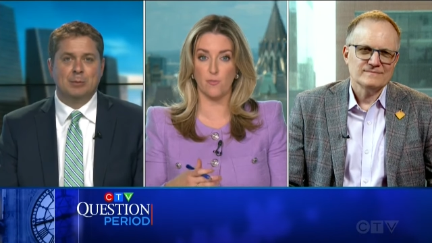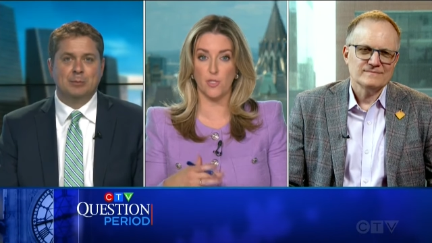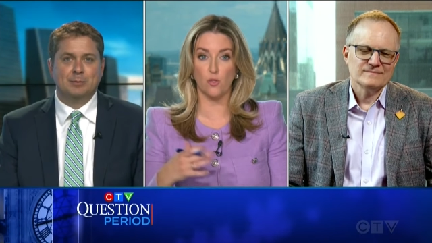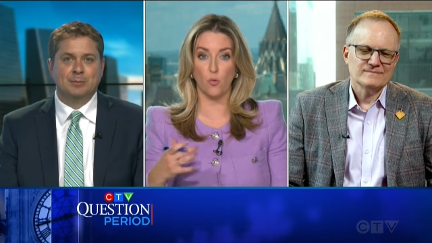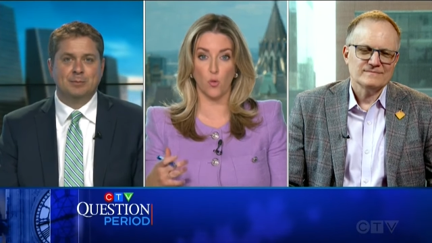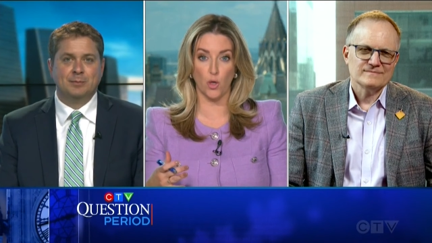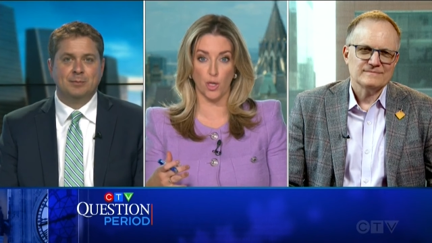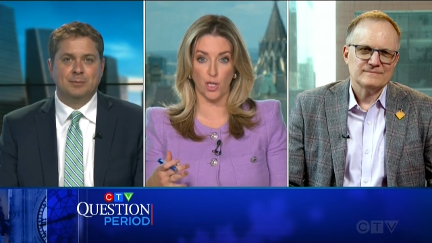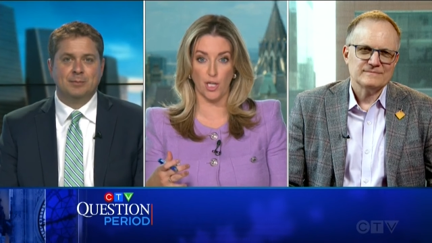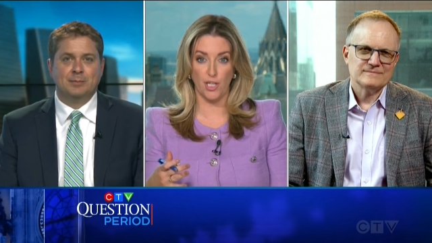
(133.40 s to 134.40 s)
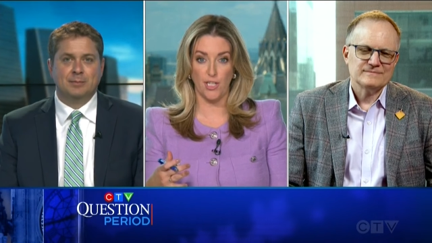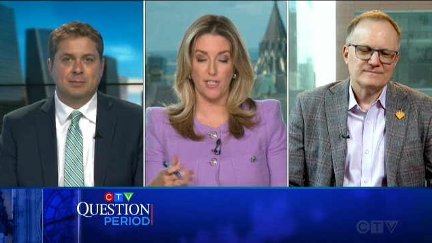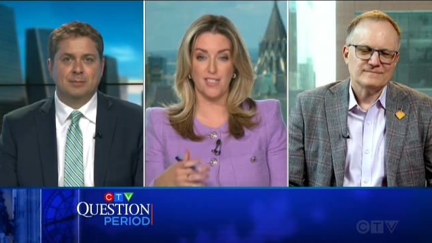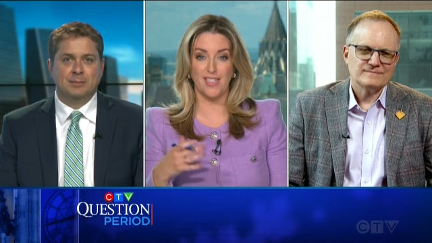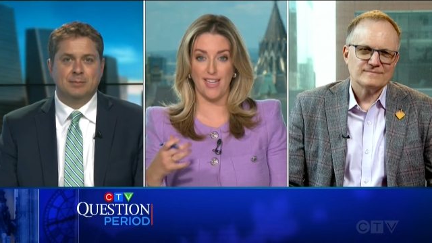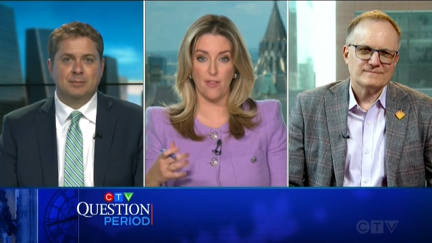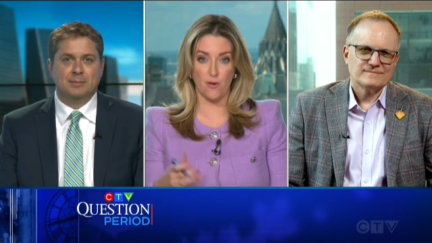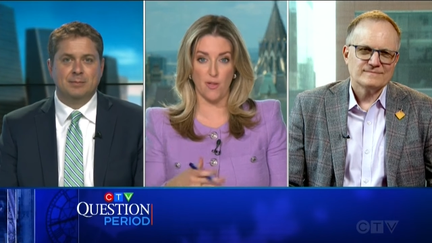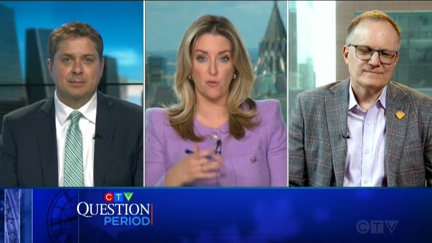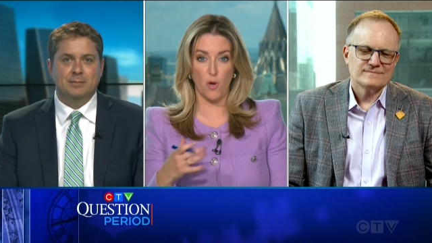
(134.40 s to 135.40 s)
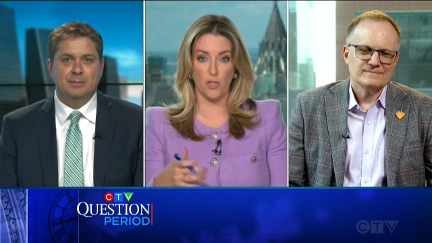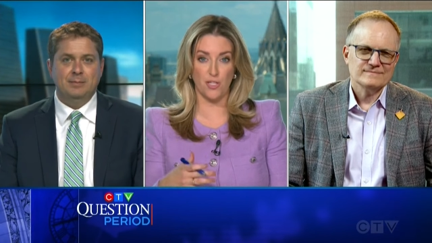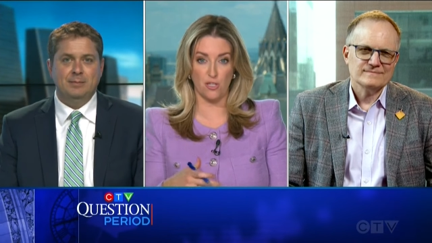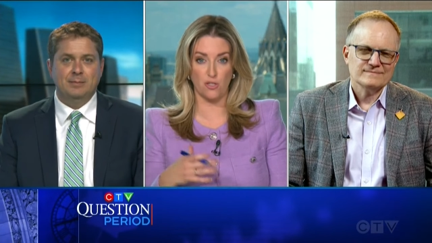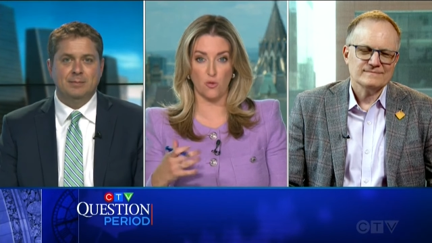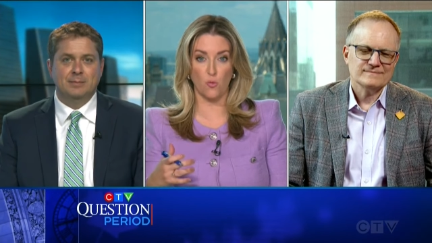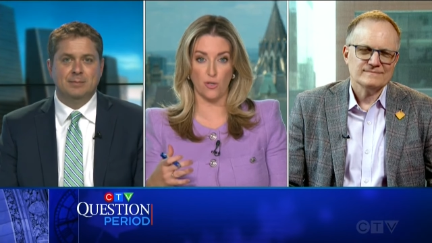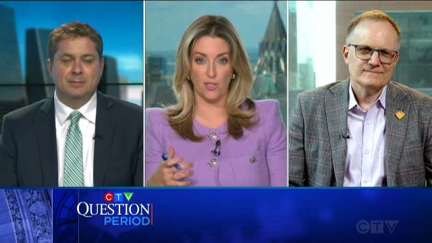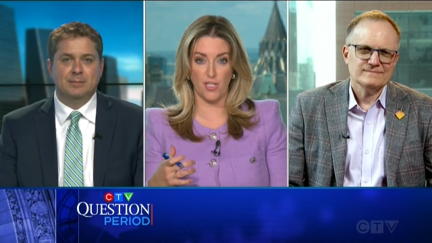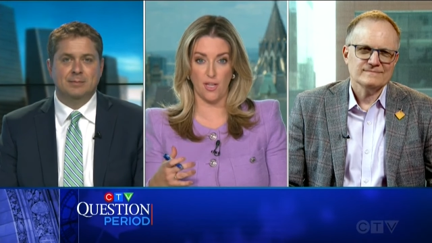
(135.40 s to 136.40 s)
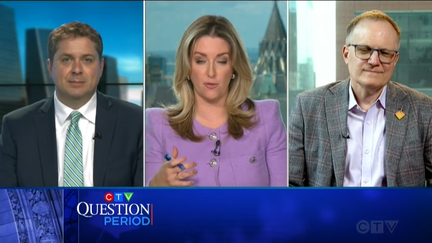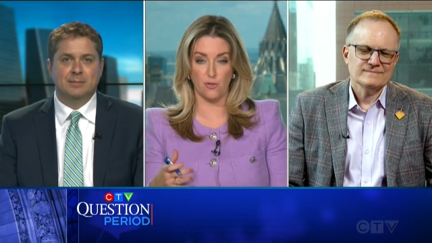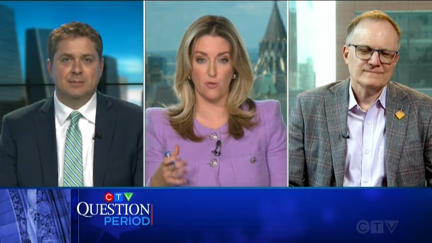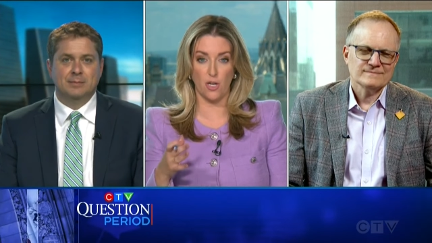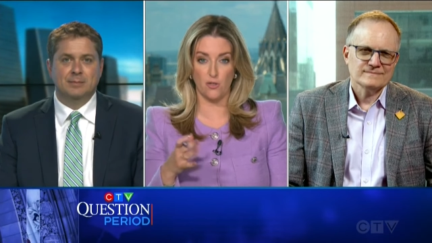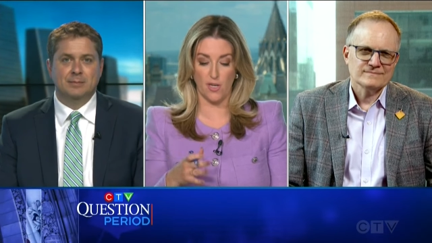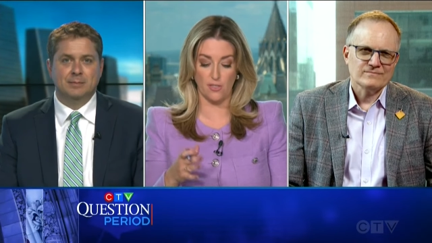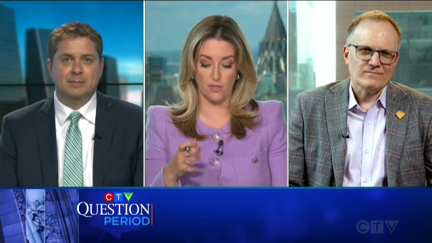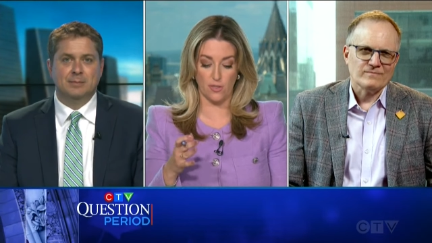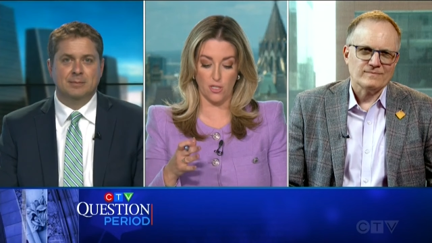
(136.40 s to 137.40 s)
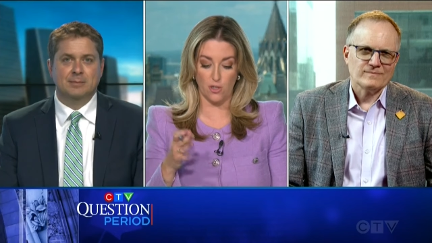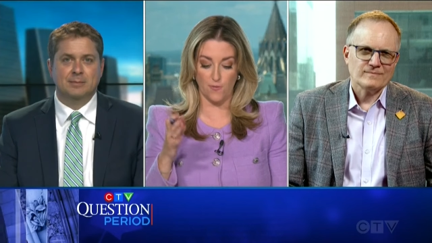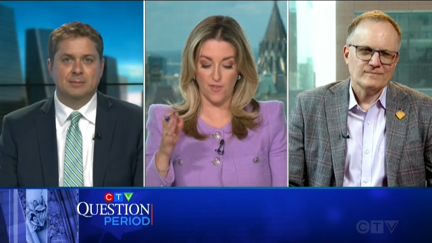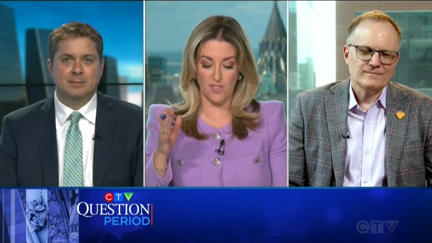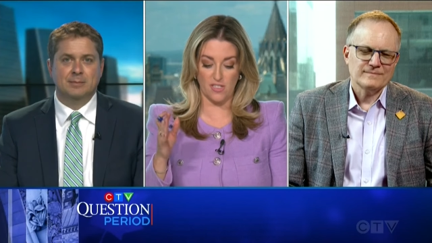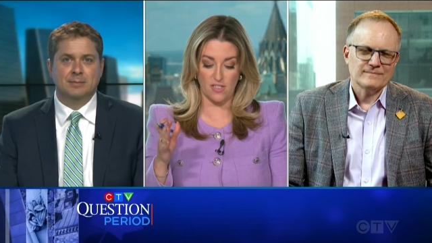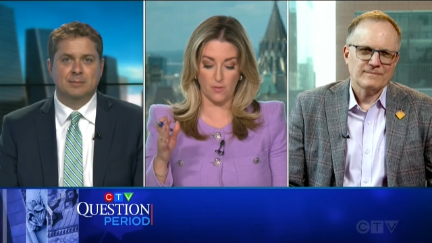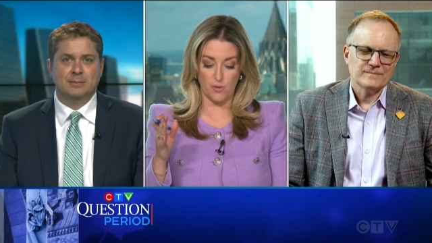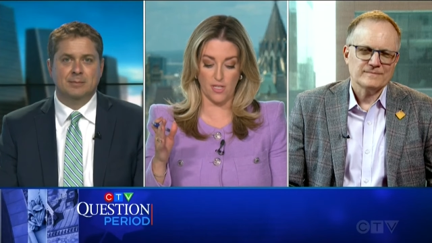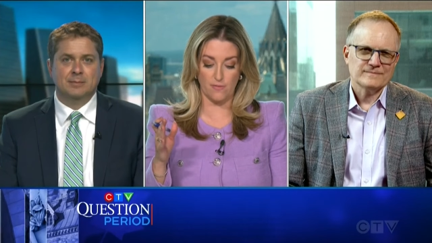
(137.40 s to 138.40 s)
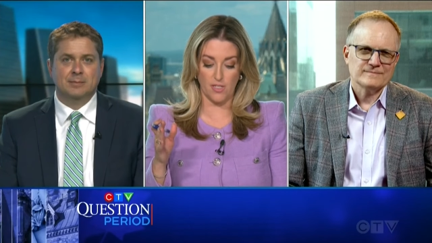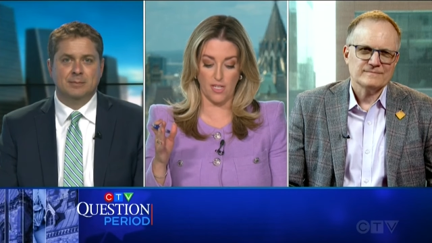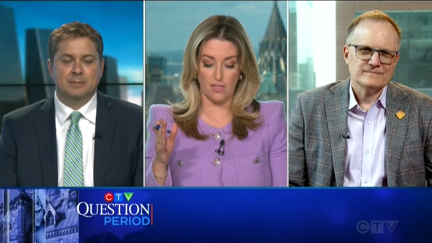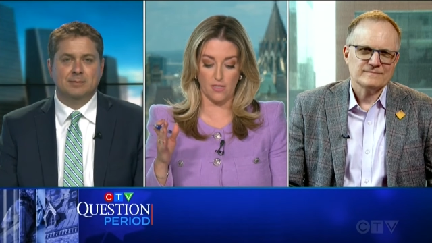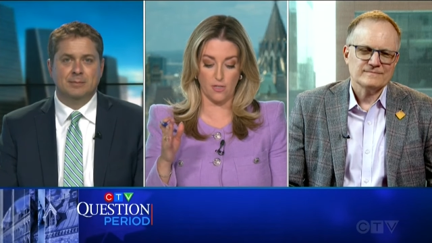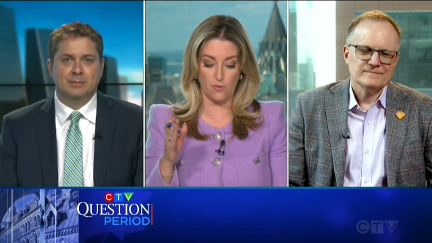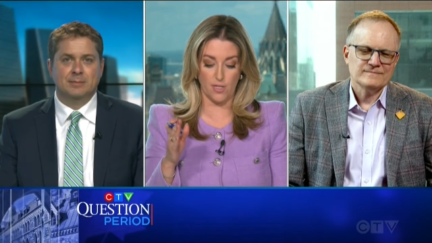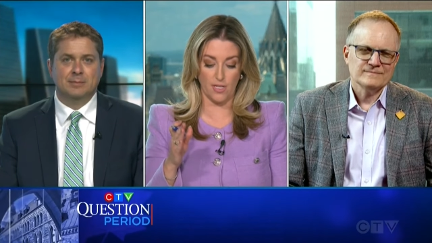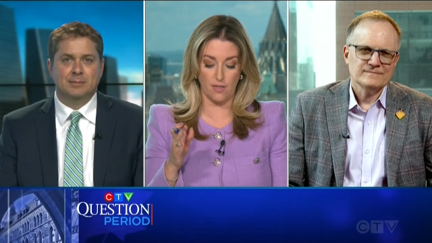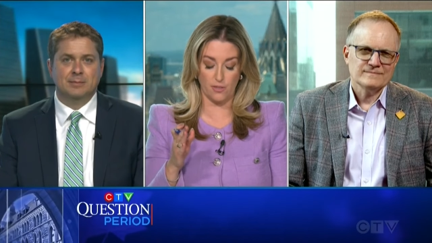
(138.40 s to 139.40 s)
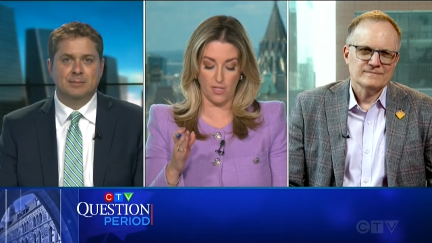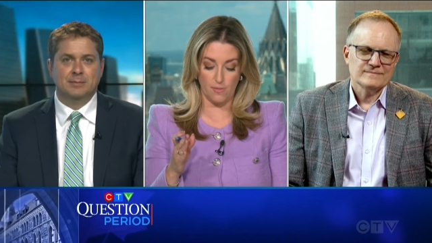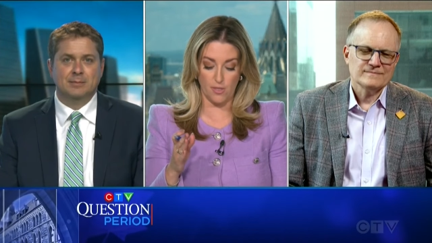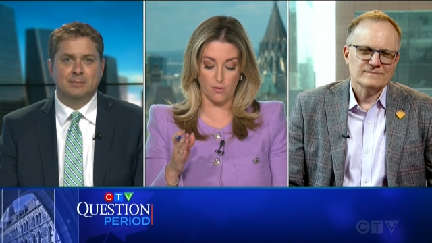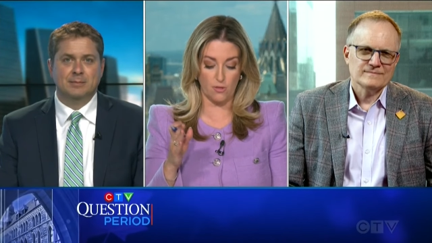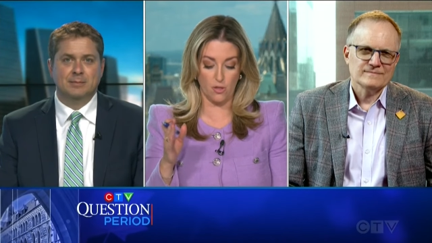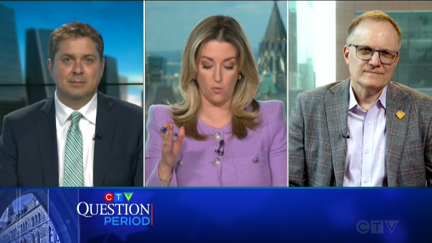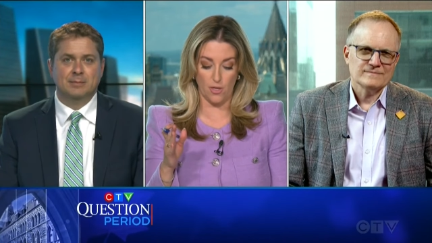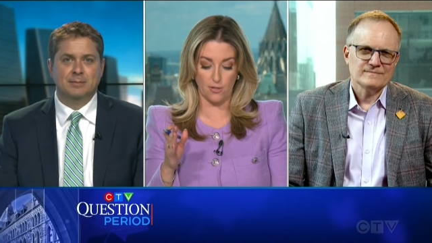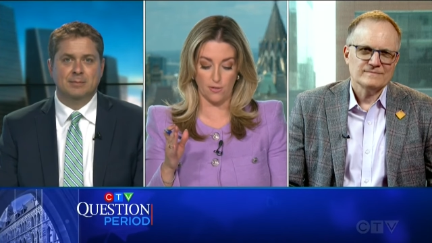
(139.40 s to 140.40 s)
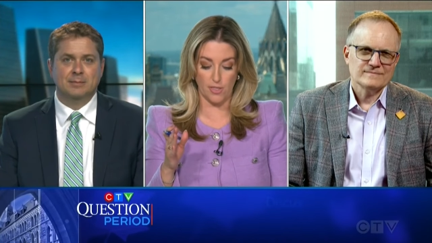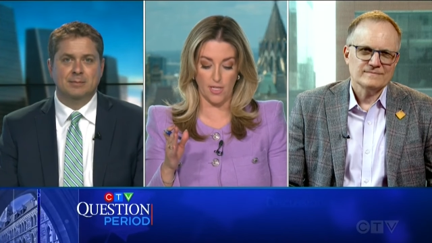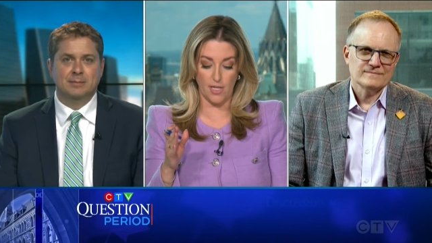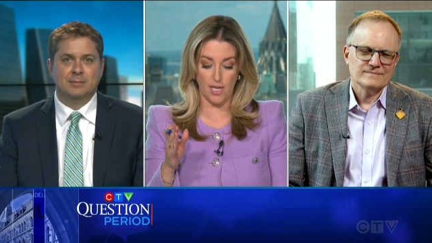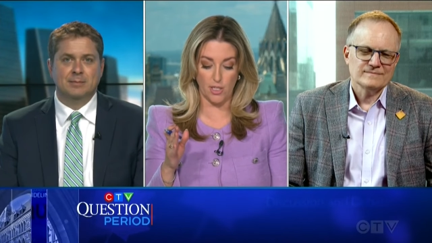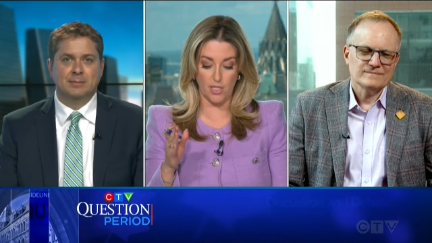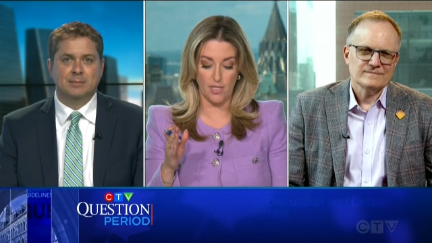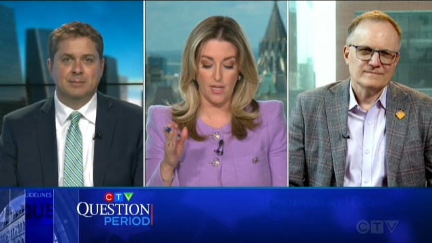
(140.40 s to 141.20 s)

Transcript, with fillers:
Speaker 1: to work together and their politicians to work together to address those issues. 56% of Canadians, according to Ipsos, don't want an early election.